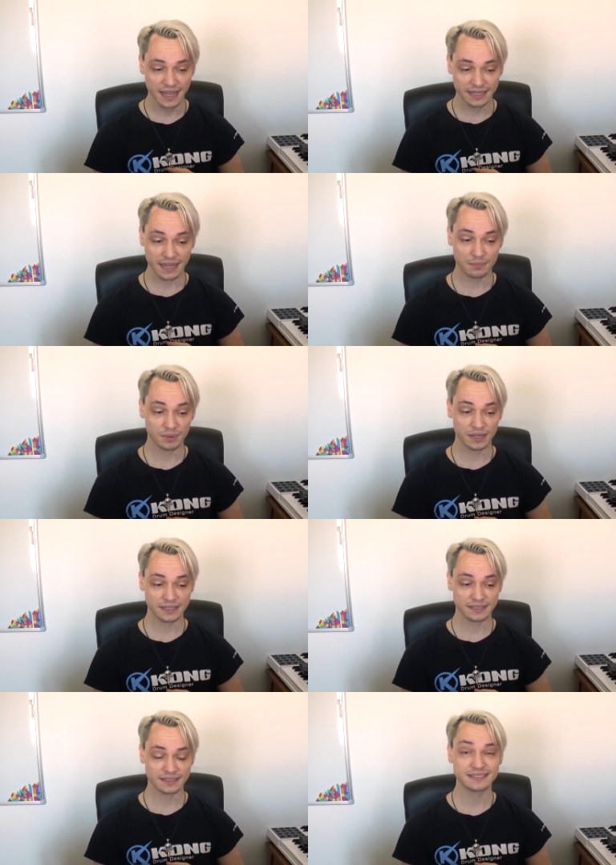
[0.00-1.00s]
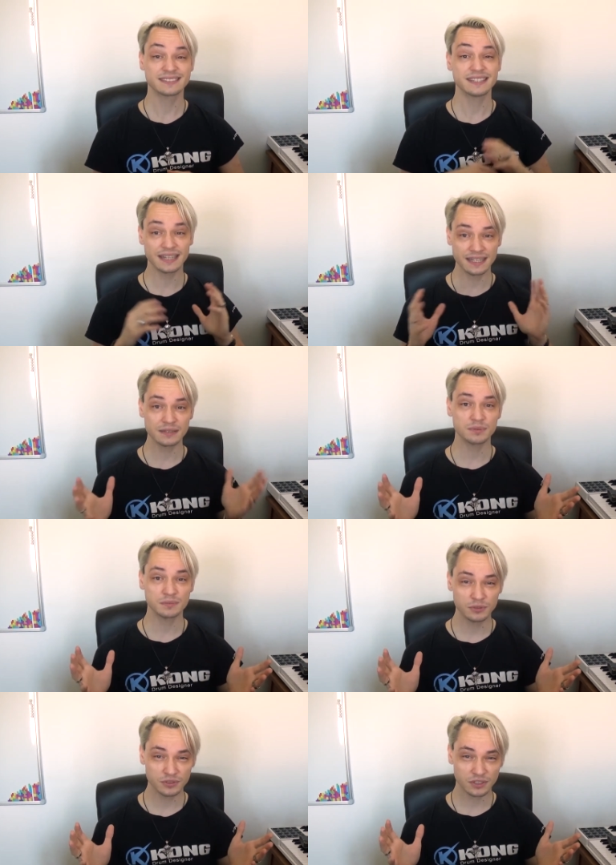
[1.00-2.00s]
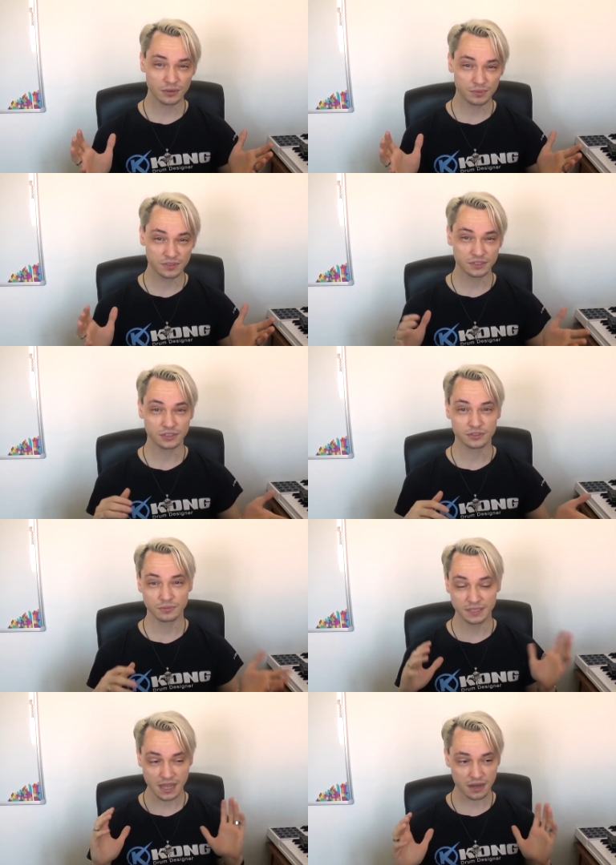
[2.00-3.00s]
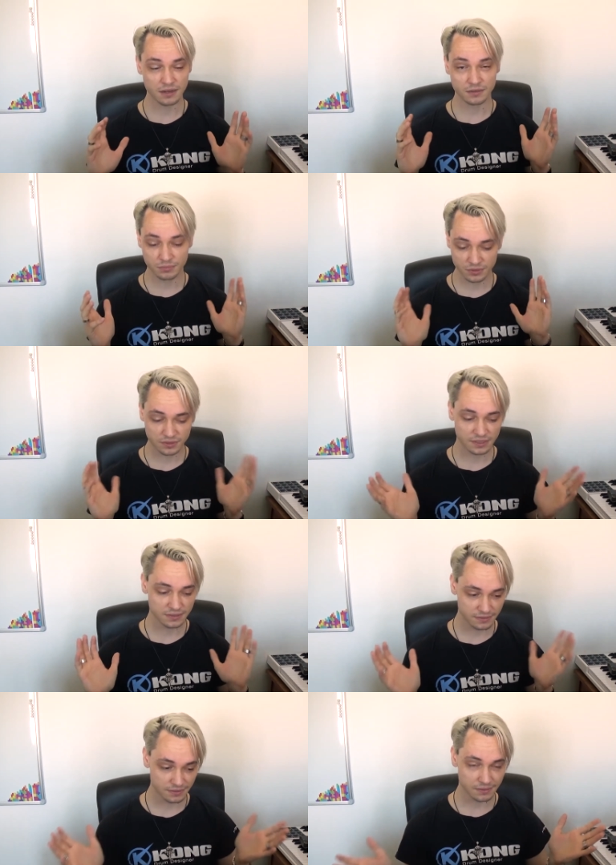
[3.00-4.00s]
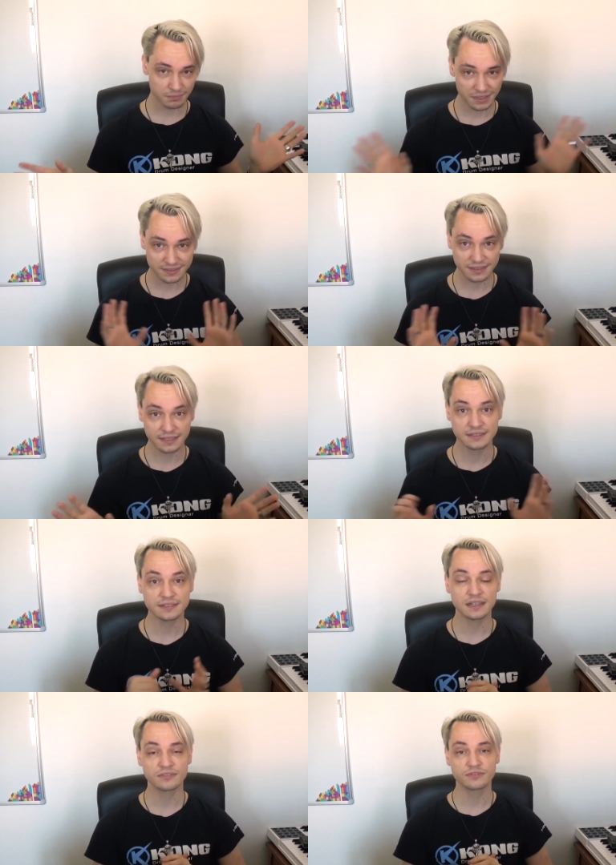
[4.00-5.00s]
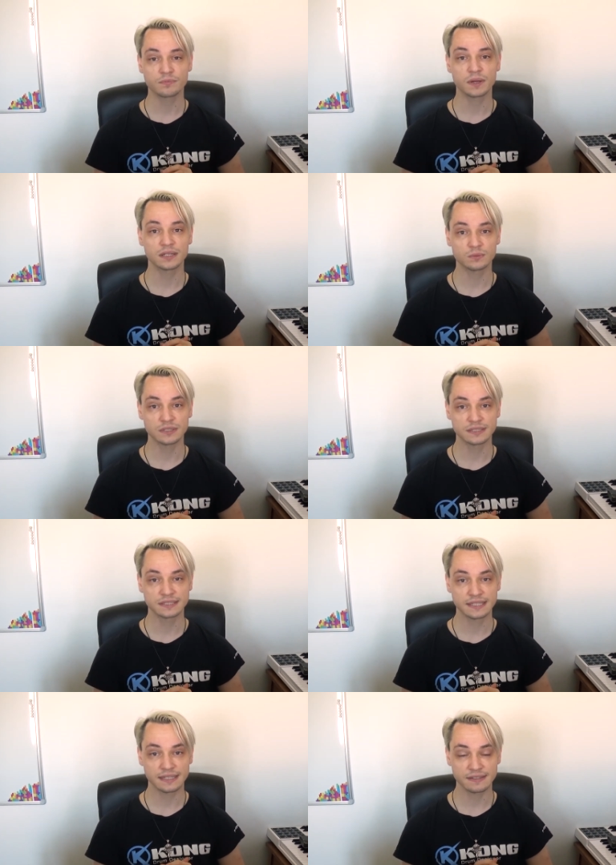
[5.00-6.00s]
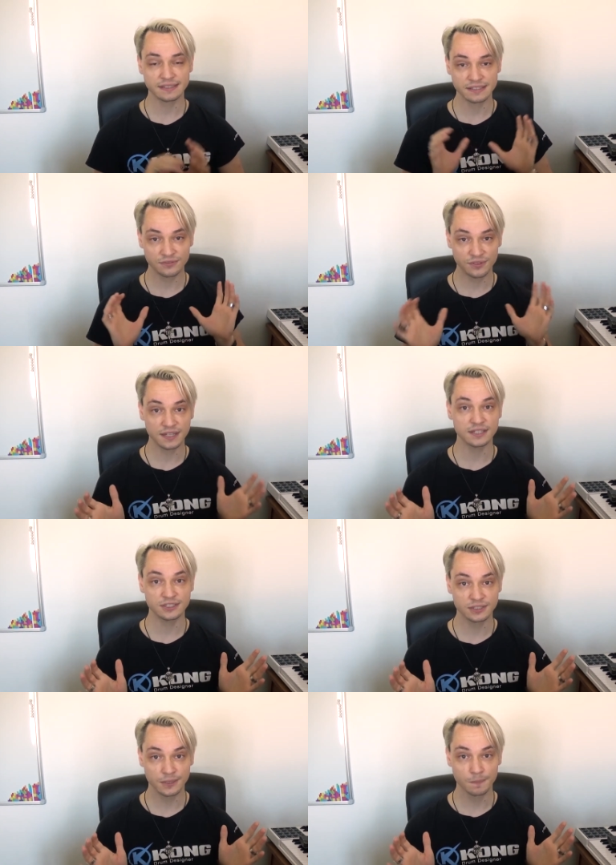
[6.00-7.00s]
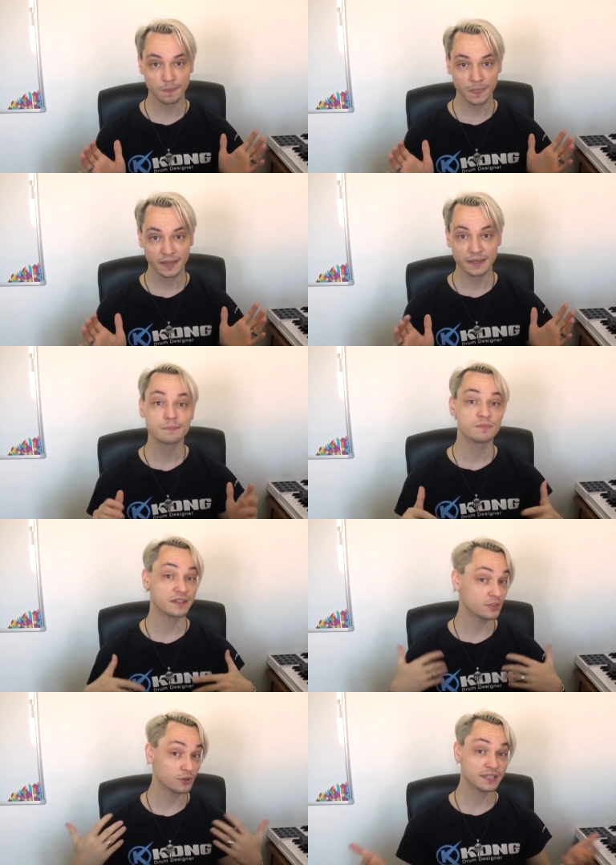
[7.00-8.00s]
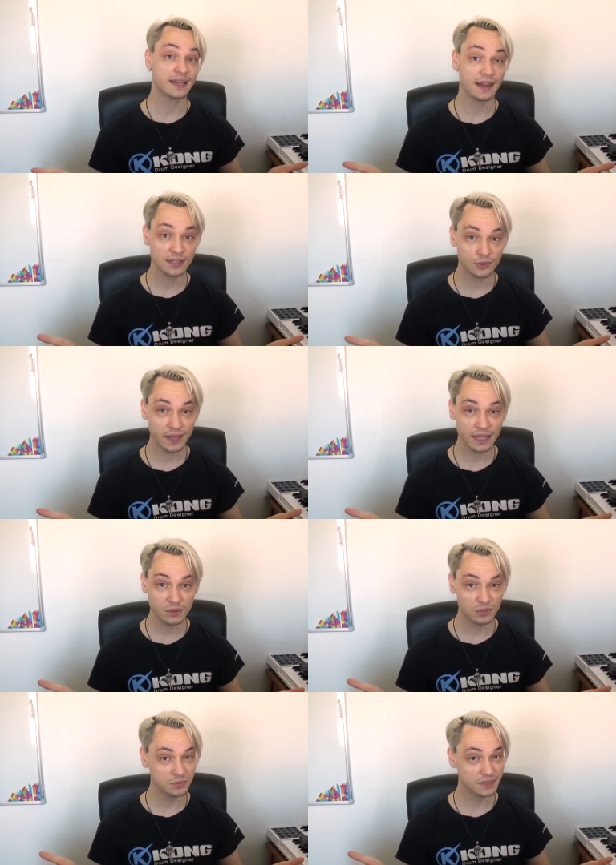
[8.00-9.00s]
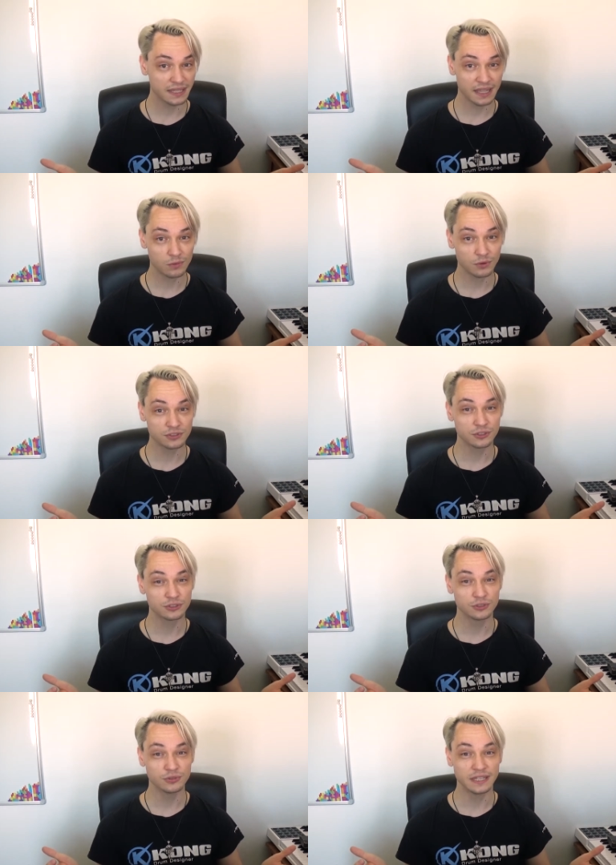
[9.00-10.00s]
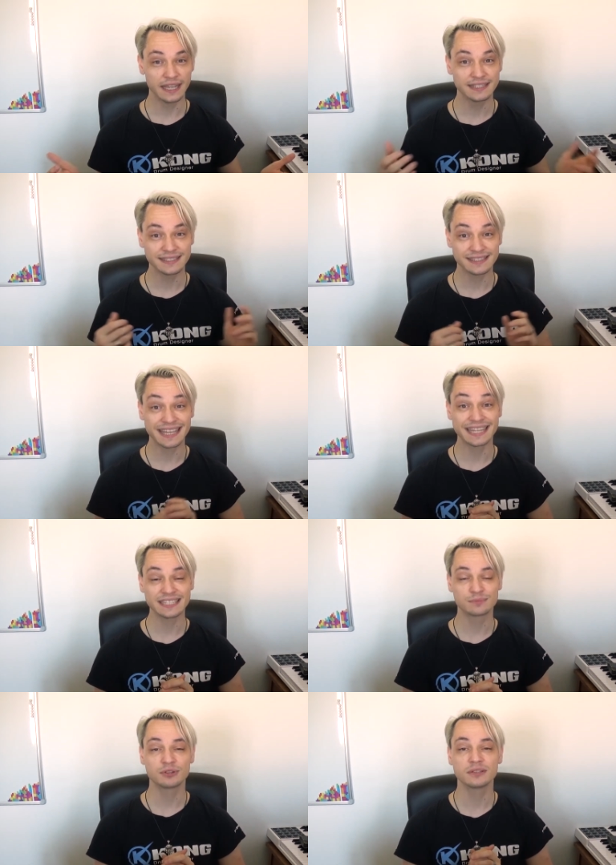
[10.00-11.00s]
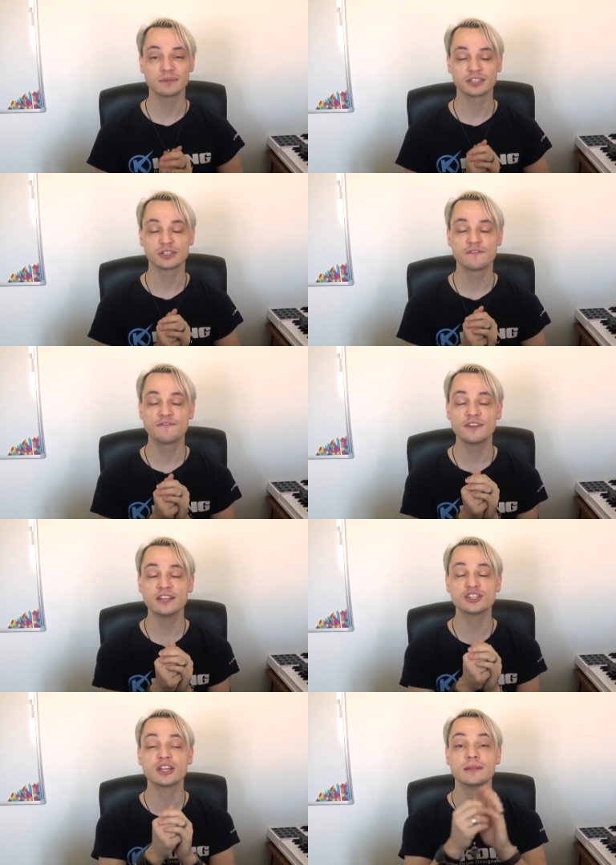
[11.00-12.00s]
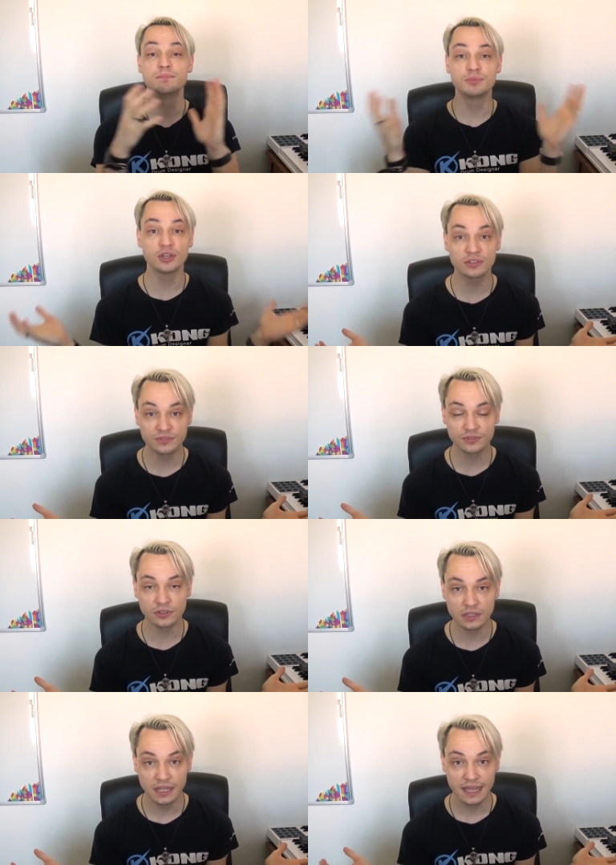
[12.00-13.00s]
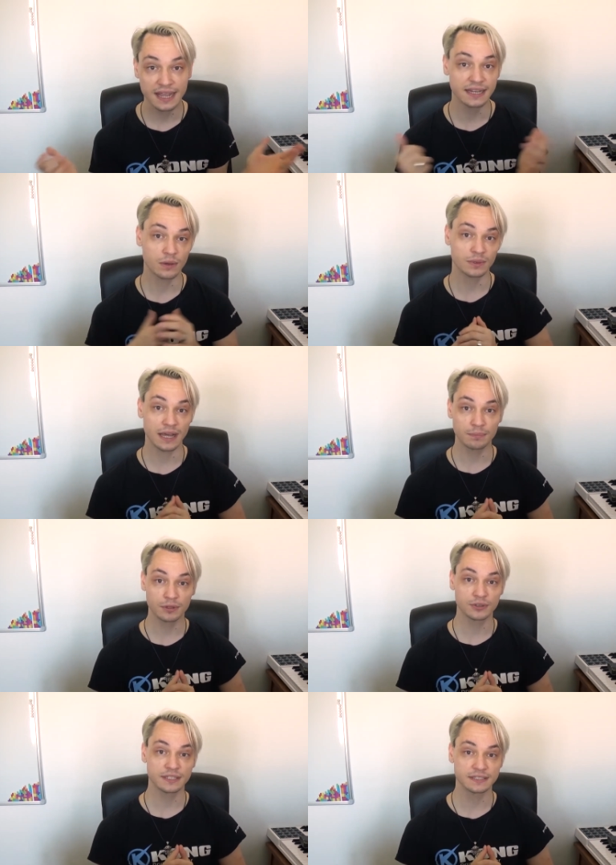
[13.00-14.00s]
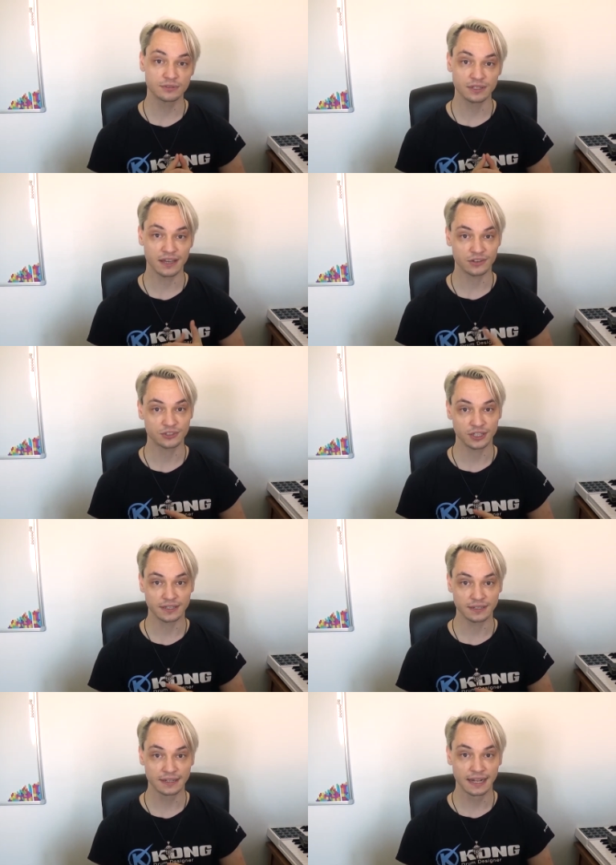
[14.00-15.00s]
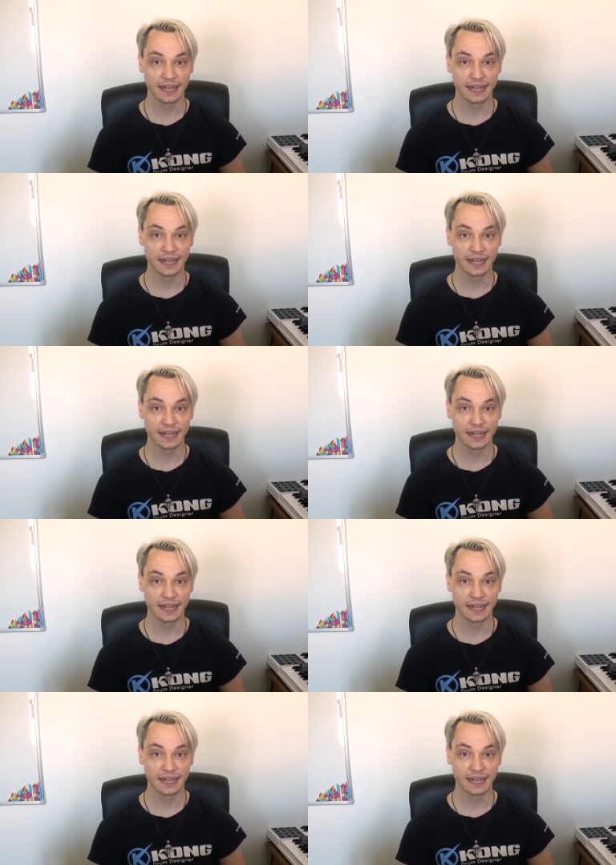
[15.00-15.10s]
Yeah, but still a little bit music composition to be done and music mixing and stuff. But once this is finished, there's only color grading, which will take 1 or 2 days, and then it's pretty much finished and beautiful, and I will upload it to the other channel.